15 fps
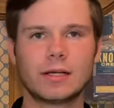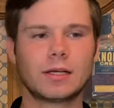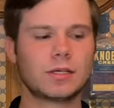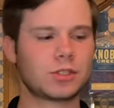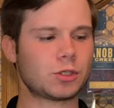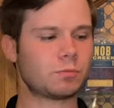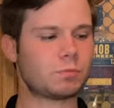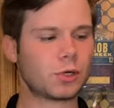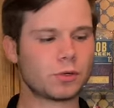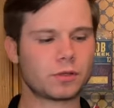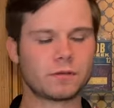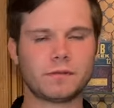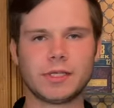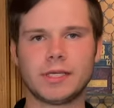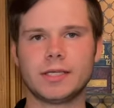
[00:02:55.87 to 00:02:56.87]
So both
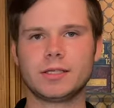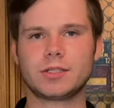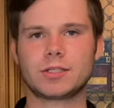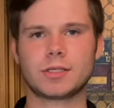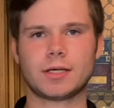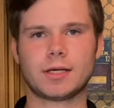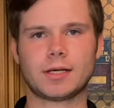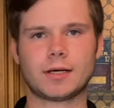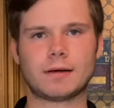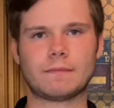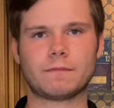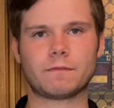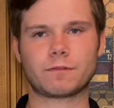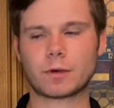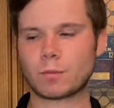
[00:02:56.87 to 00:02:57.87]
of these
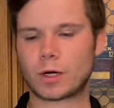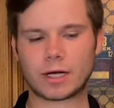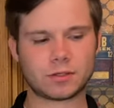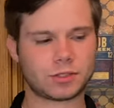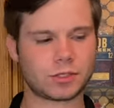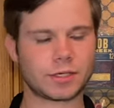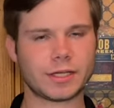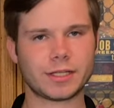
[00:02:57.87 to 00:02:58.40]
um, from Wild Turkey.